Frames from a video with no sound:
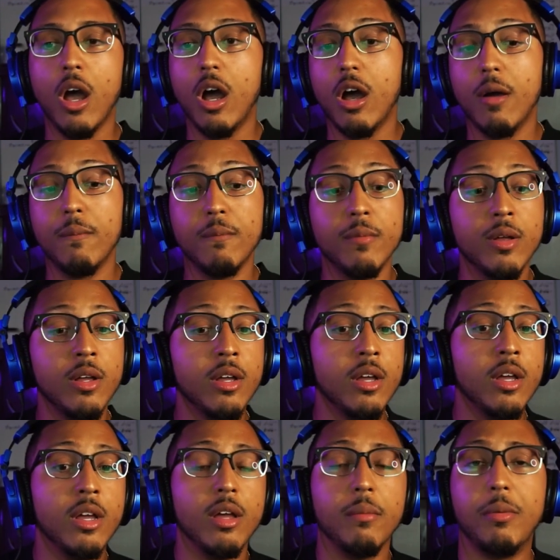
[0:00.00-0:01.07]
Um,
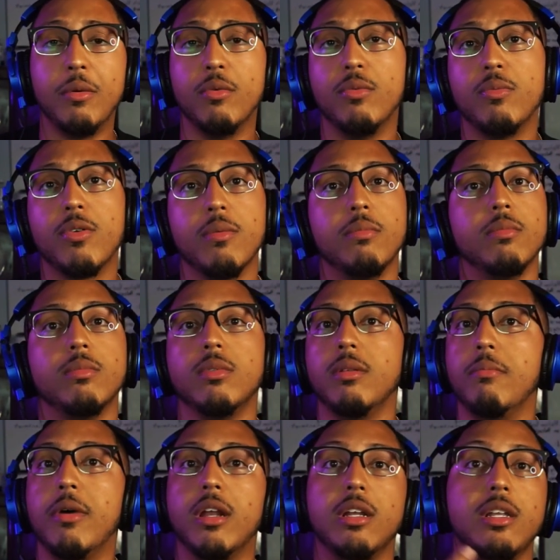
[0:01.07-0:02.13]
people from
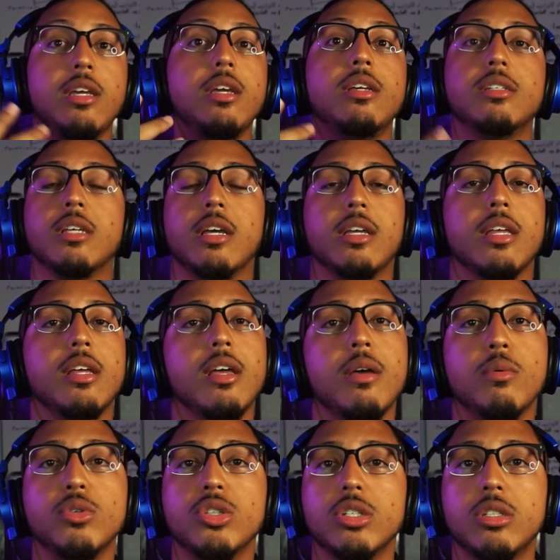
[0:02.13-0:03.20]
Middle East. Like it,
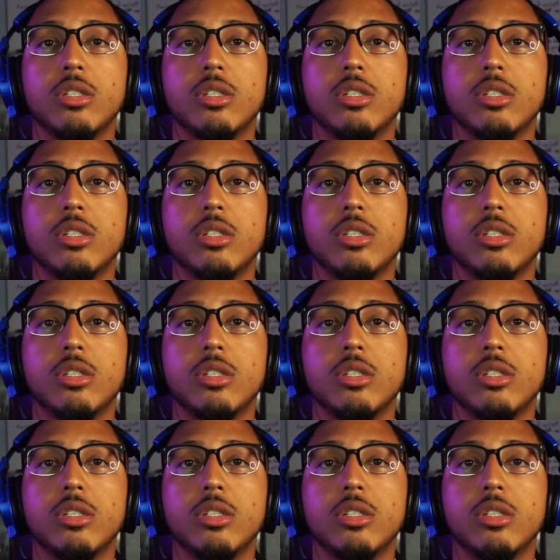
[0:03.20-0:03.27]
it was